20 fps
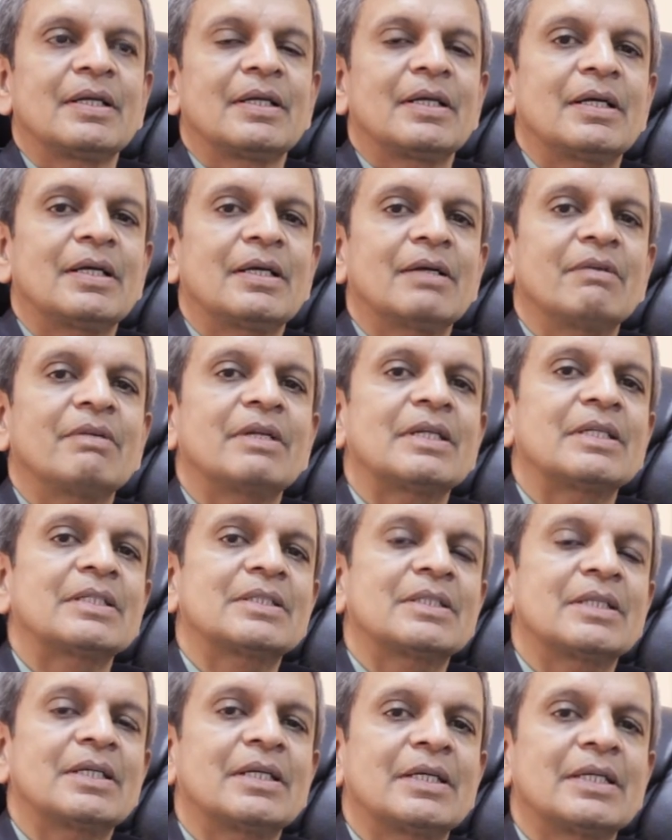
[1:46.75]

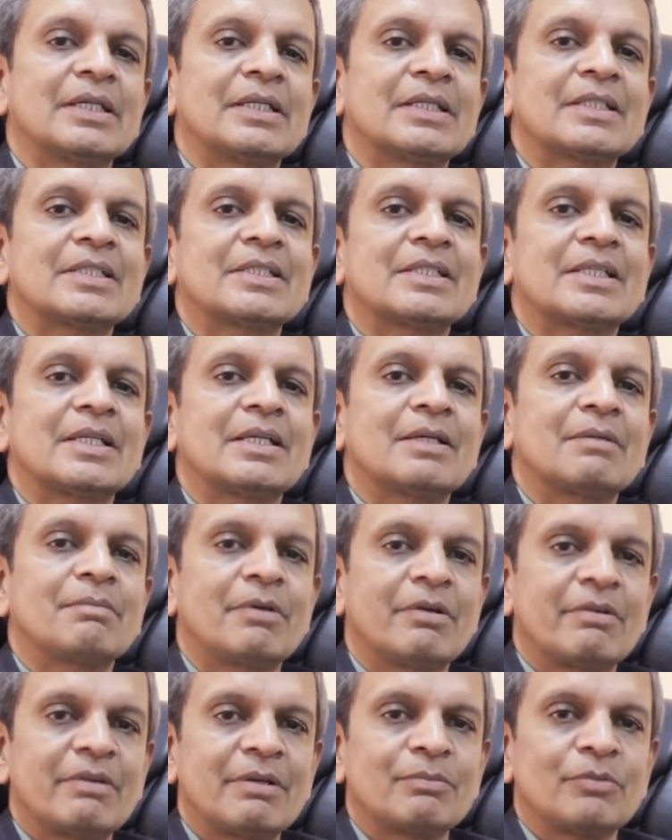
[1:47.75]
Whereas intestinal
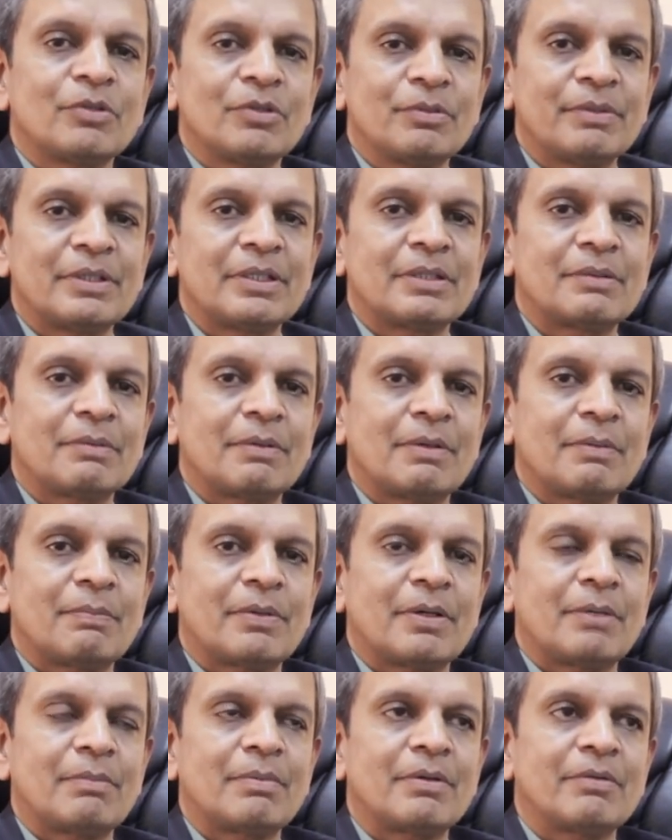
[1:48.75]
bowel movement
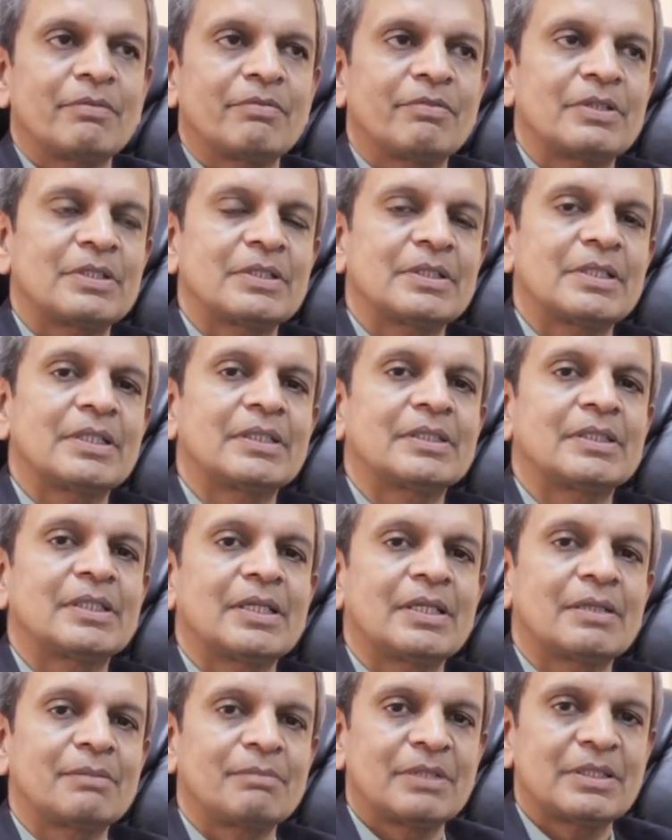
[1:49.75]
problem, if it is there, there
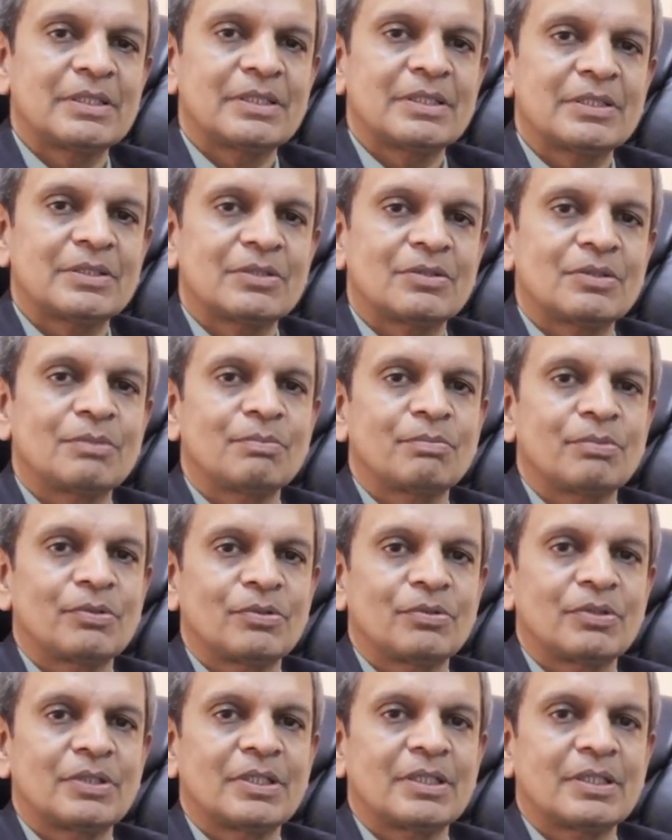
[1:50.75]
are medicines to
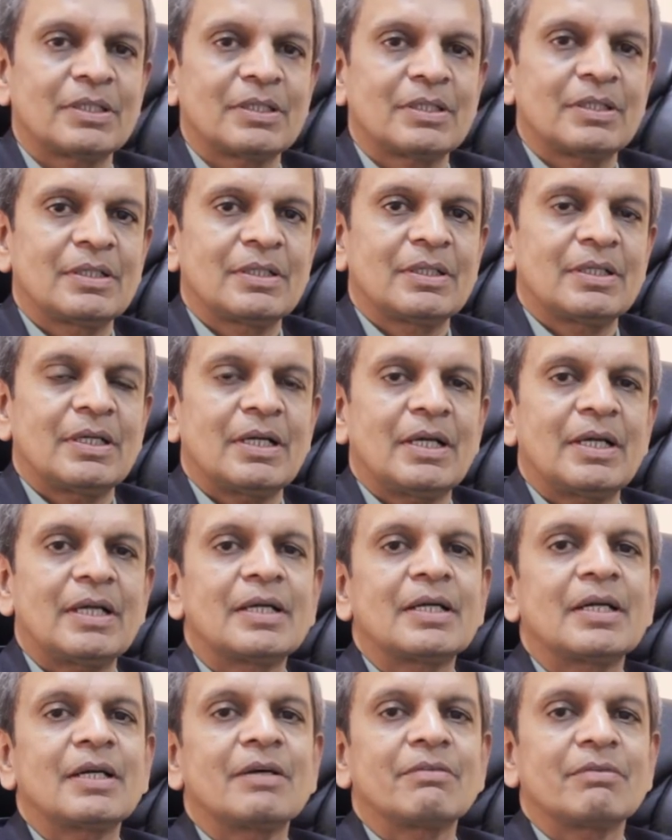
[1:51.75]
improve that.
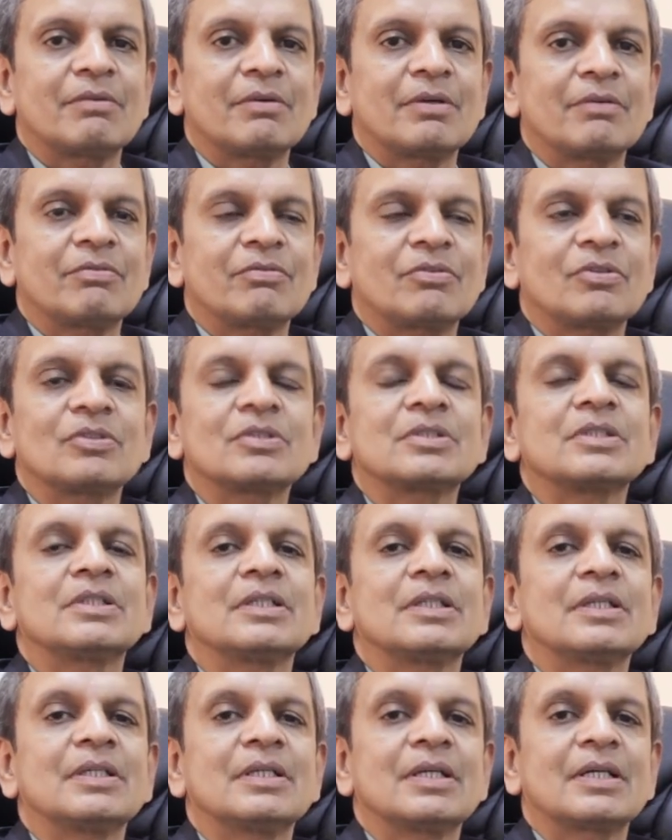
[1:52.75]
And of course
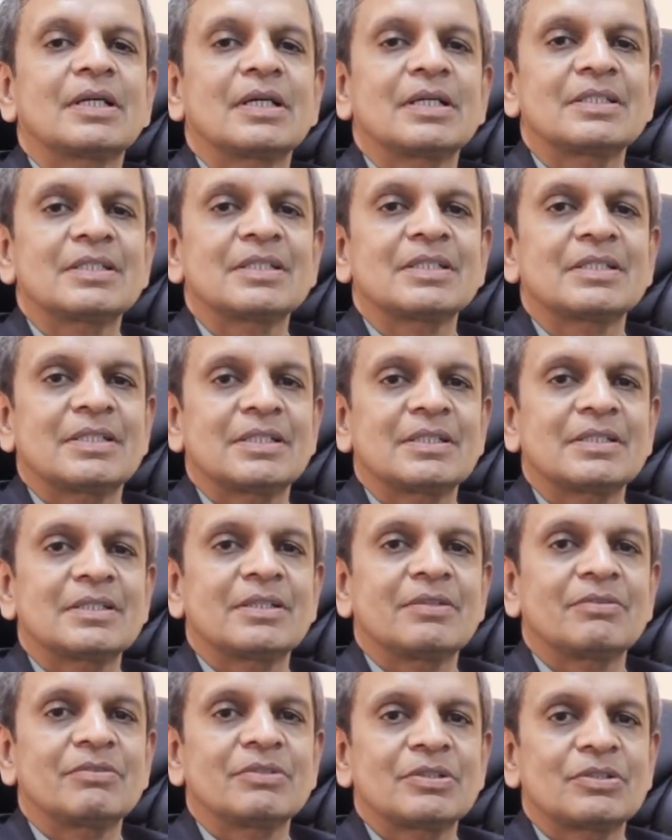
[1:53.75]
the consistency
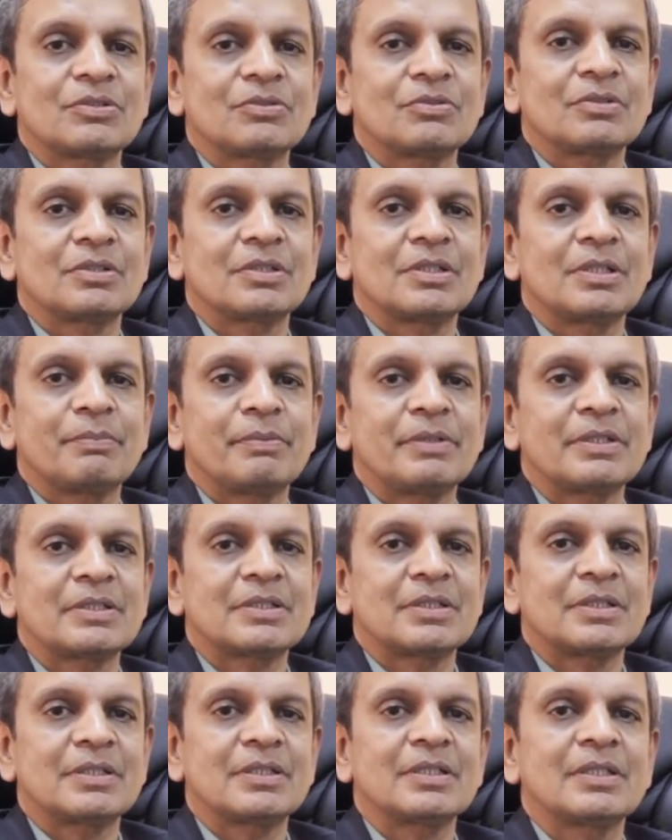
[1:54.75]
of the stools
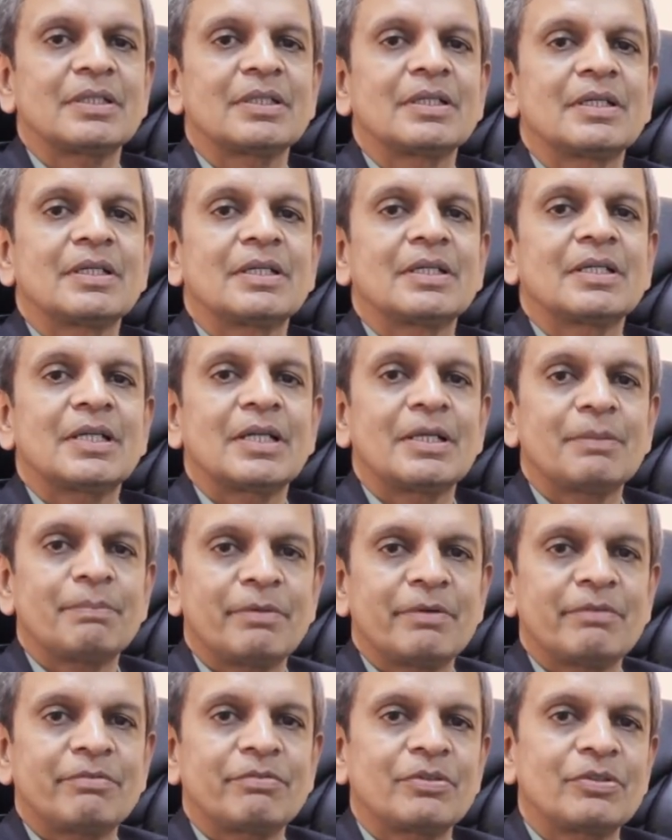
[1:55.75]
depends on the type
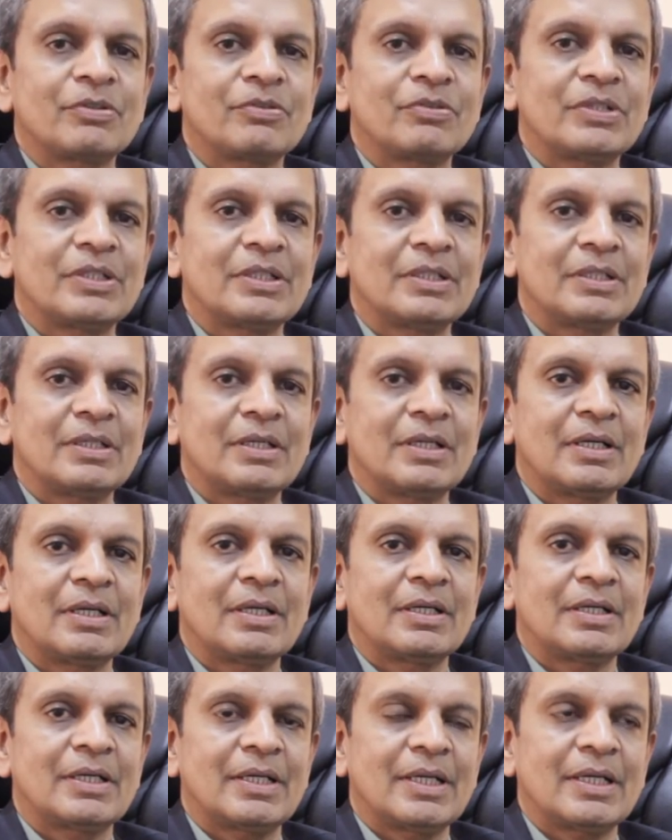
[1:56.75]
of food we
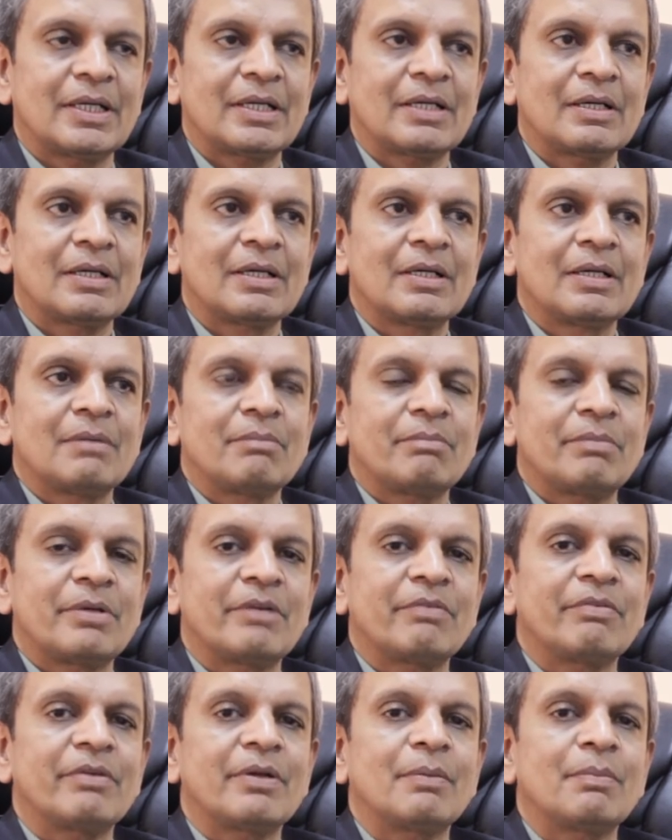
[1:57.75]
take.
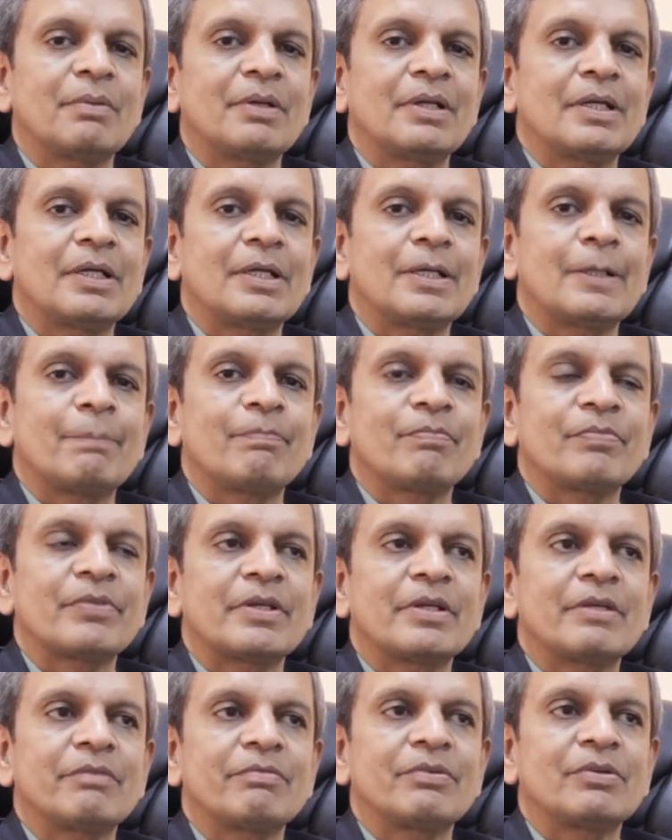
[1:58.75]
Preferably,
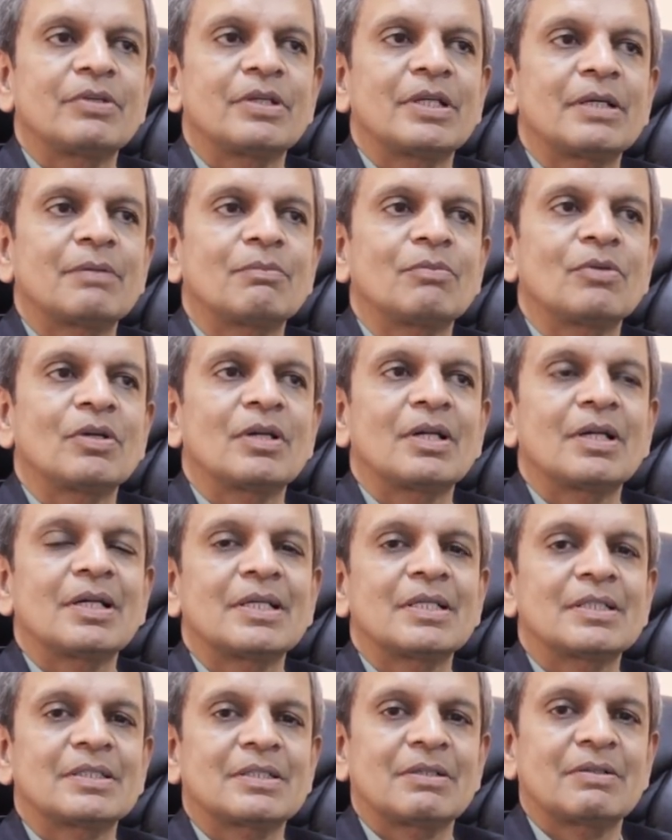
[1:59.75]
if you take more or
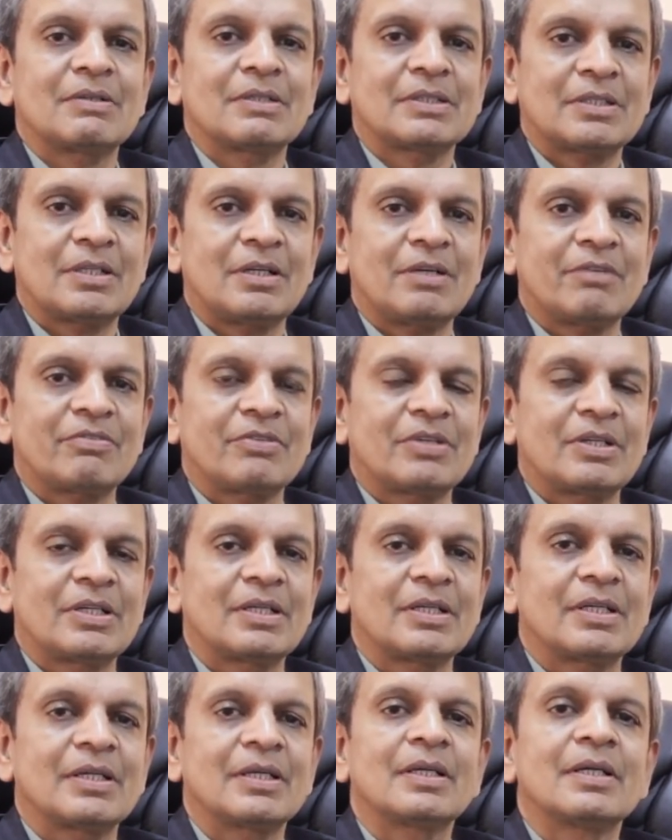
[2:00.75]
less soft
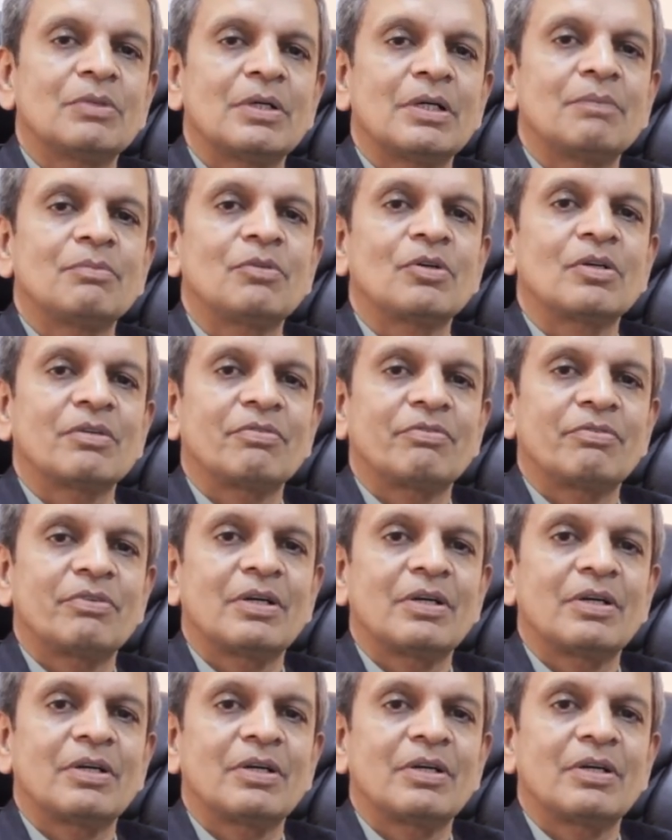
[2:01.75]
and more of